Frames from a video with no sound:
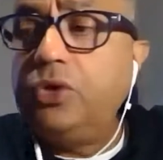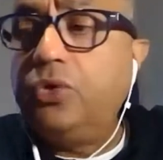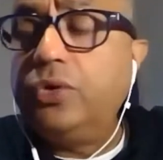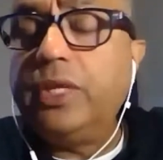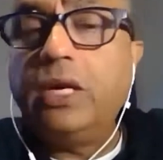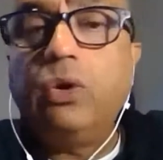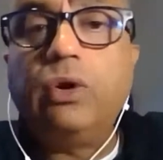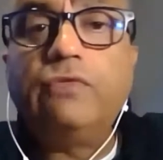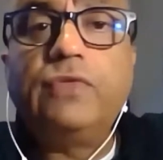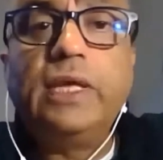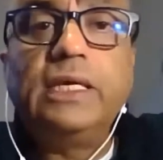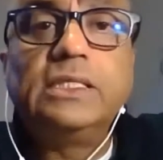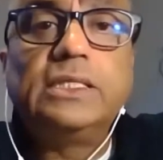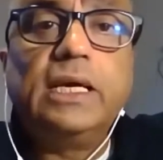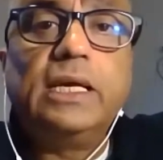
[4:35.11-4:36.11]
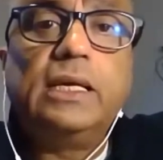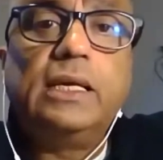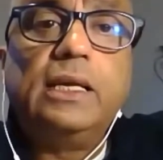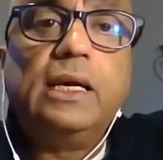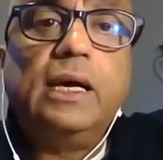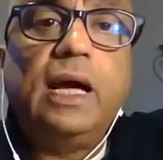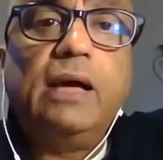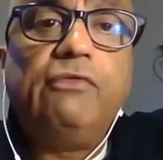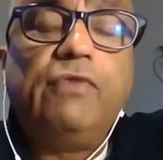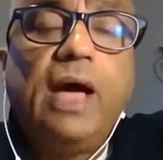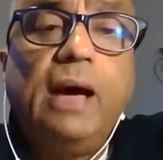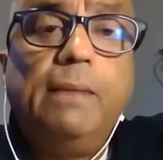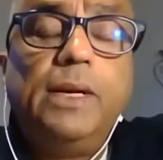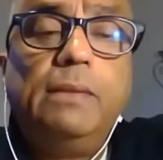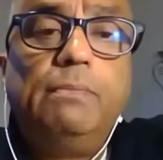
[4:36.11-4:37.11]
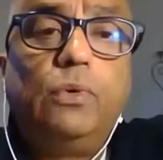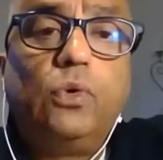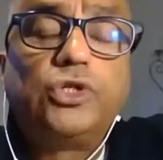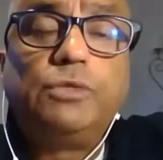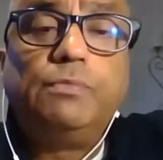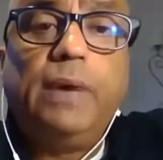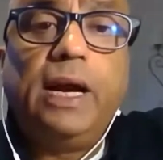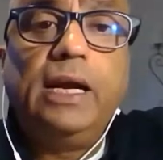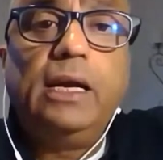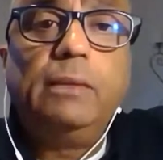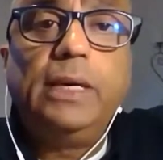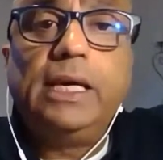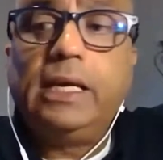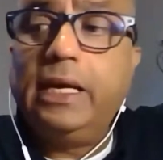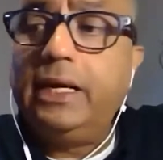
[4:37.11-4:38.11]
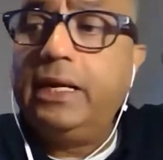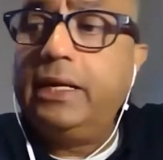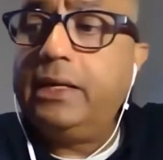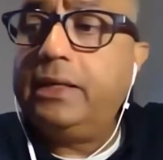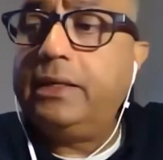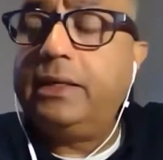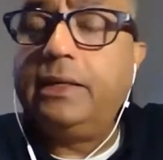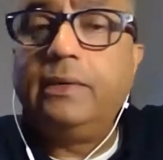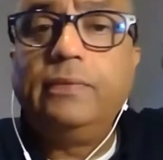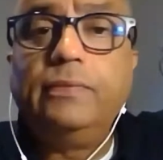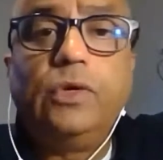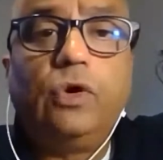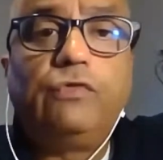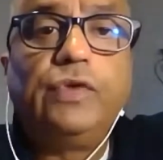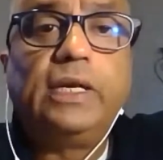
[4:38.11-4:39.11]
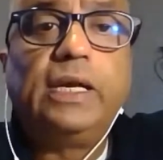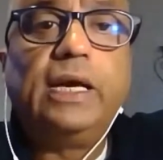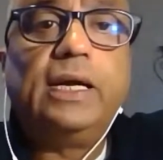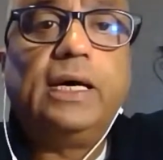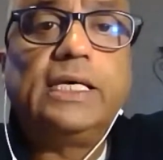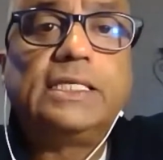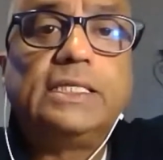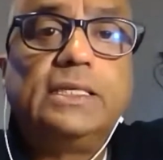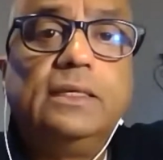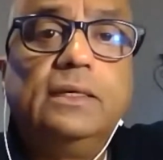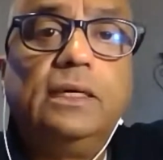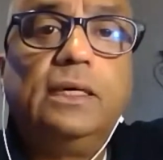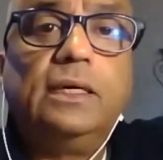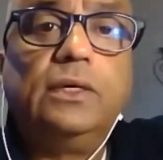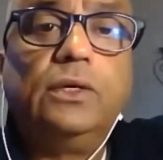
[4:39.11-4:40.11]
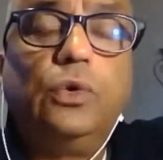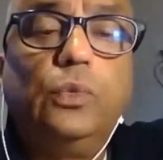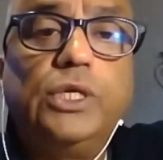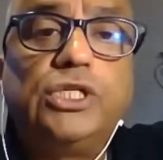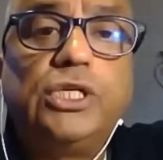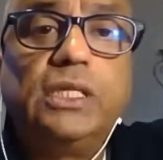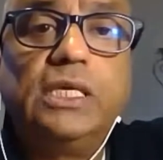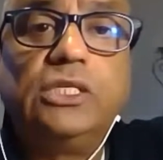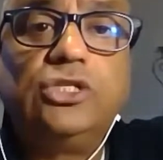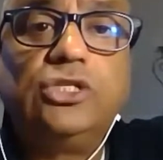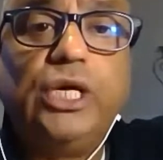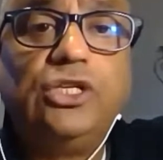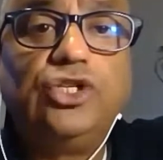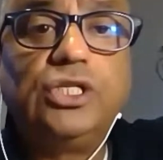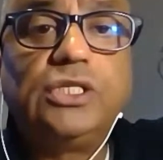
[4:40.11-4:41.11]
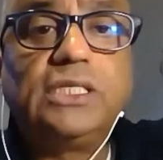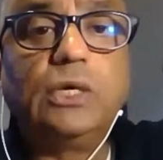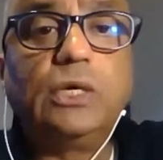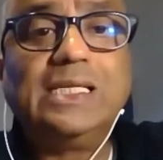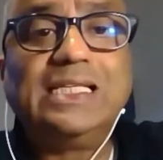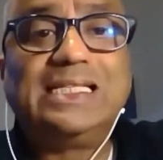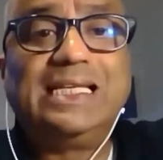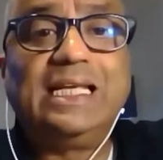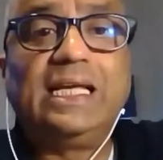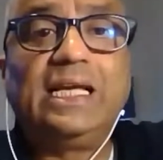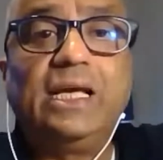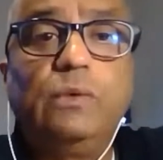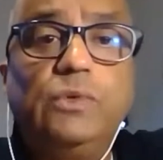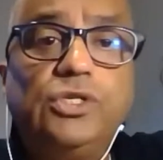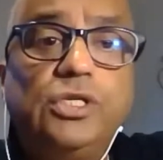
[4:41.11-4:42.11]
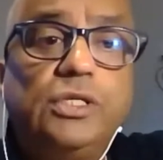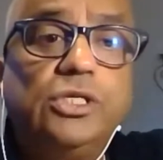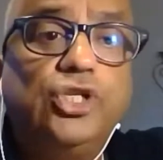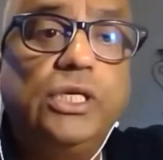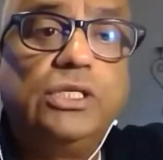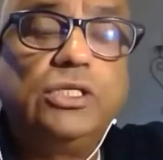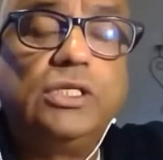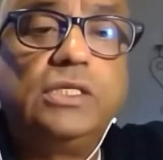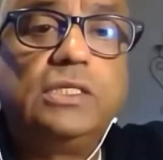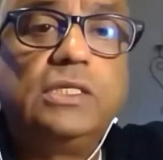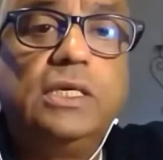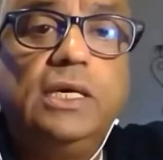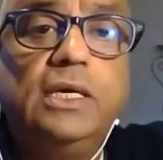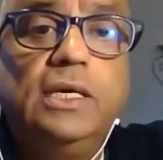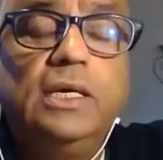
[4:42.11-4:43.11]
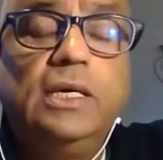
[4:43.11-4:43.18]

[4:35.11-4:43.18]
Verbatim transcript: you know there are a lot of things that have happened post pandemic and uh, we often get asked uh, you know which are the changes that will stick and which are the changes